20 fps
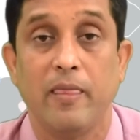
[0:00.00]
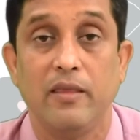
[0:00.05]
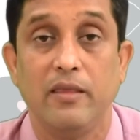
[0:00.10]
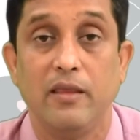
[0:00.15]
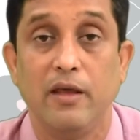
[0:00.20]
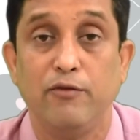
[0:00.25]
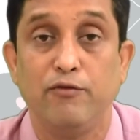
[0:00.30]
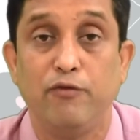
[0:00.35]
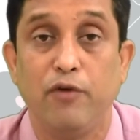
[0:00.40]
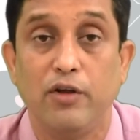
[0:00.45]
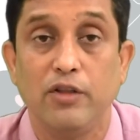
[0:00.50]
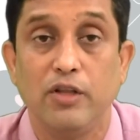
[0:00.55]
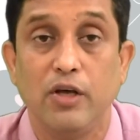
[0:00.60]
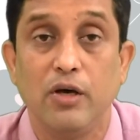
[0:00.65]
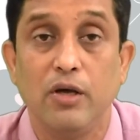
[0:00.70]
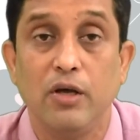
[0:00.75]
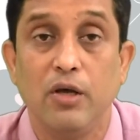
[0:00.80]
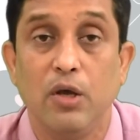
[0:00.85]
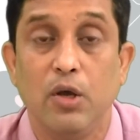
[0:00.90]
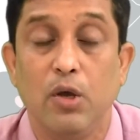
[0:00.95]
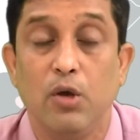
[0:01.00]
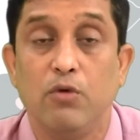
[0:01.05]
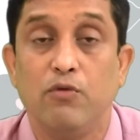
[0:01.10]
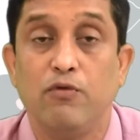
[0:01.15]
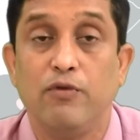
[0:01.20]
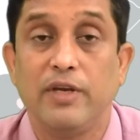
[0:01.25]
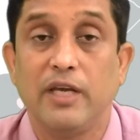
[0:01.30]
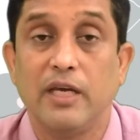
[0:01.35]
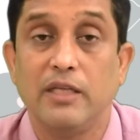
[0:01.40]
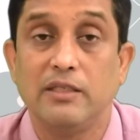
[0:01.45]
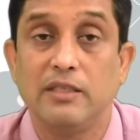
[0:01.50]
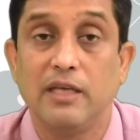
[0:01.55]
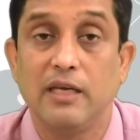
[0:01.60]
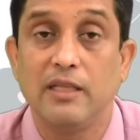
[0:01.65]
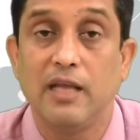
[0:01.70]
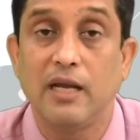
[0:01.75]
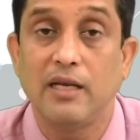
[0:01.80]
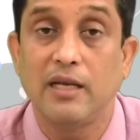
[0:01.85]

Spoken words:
Then further we can say that